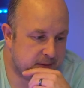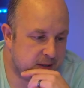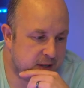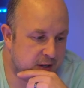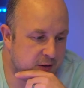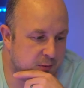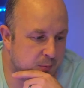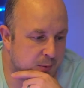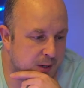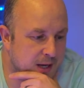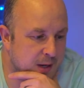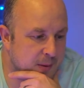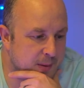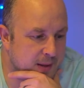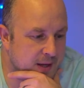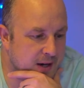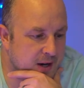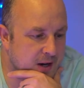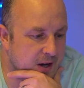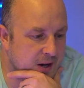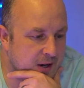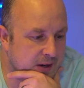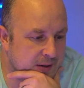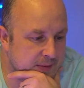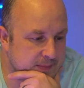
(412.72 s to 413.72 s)
where we
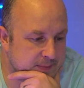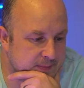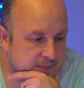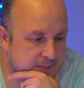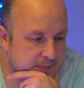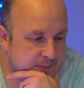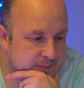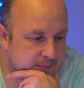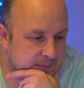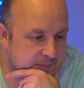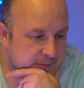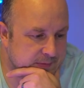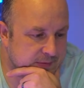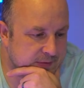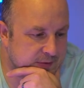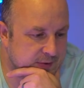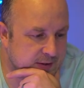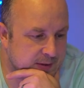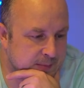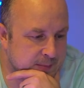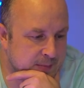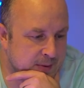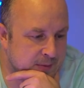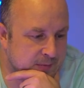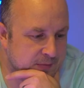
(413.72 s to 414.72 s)
are for
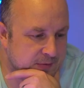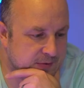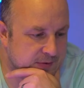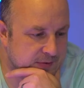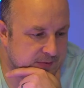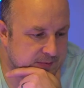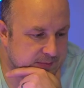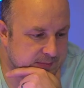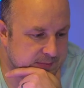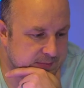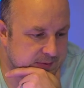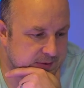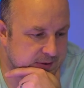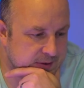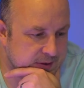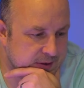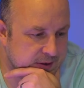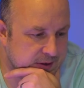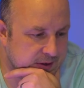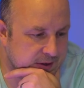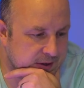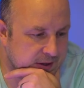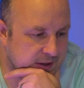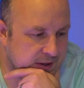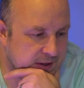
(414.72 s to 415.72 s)
the month
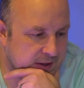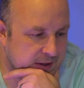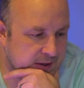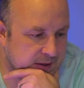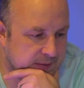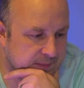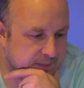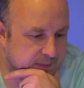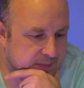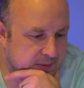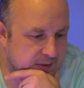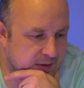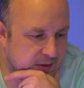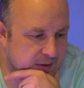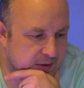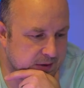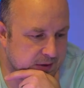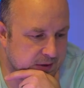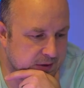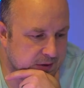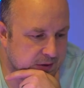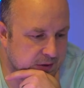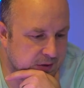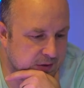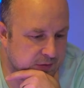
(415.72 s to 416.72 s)
of
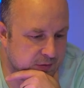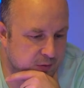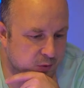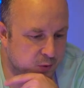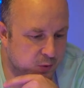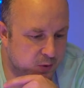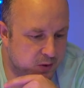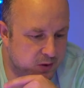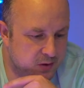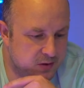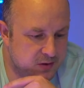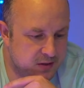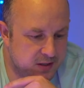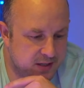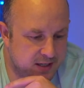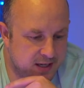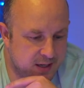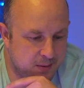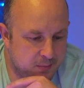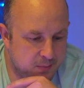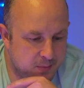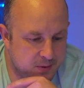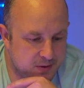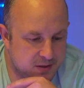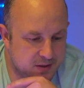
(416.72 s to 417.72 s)
August,
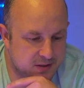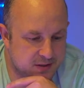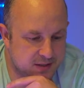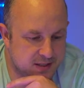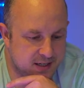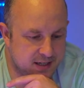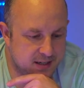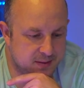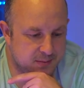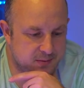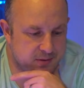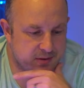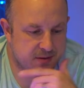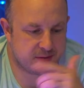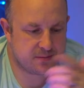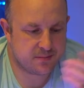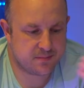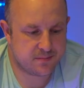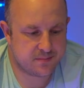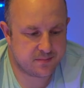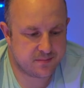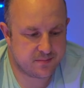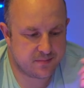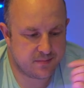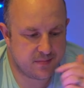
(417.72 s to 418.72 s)
again, which I say was
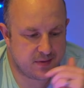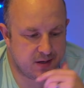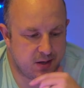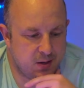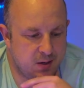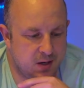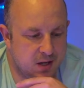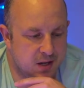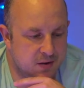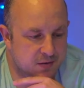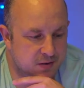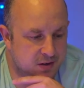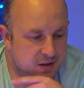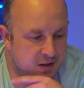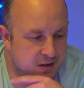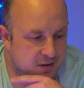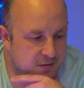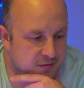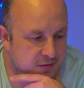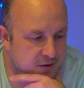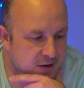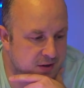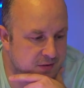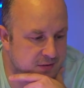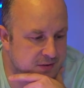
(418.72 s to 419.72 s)
only over kind
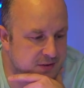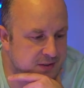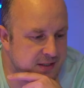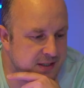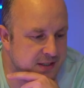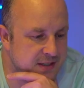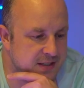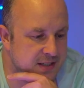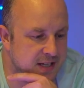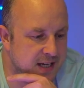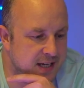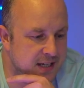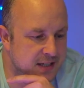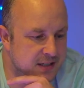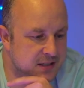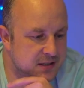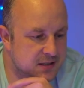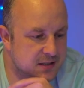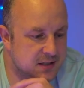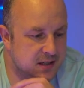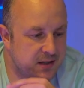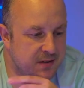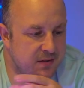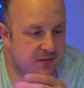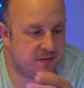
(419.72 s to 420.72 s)
of 5 or 6 days.
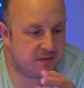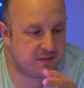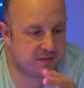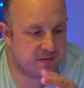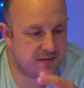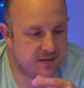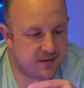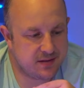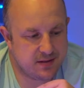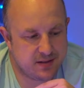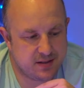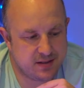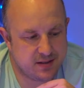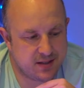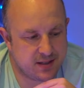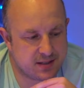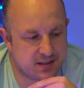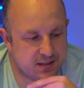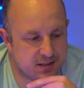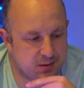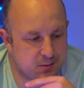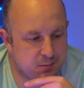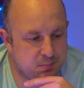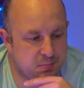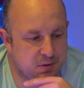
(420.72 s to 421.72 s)
So. And
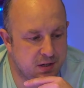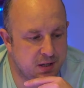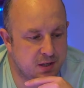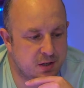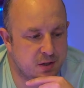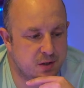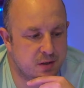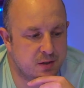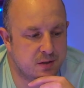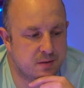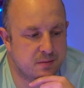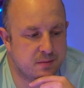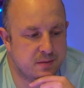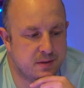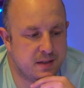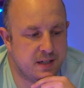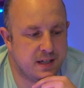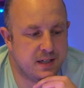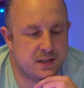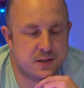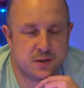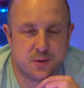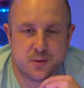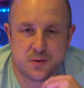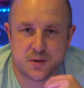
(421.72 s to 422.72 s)
that's still pretty good,
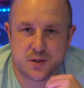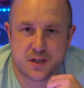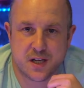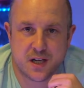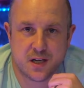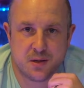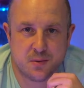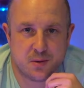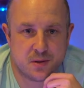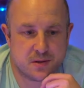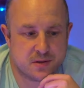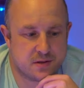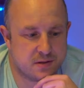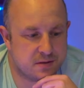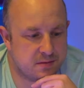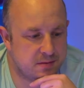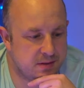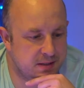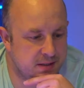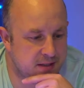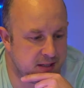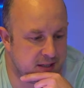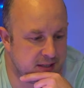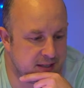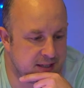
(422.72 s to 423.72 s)
nearly 200 kilowatts
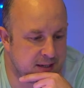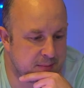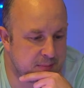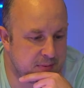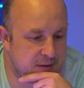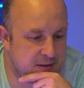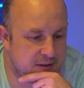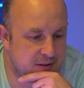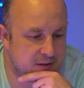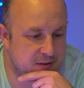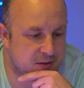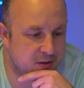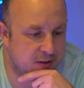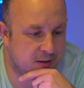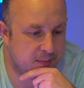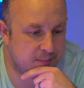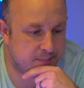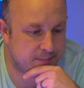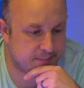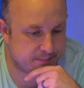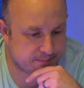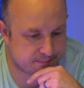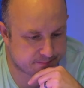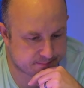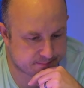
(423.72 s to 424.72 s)
in that period of time.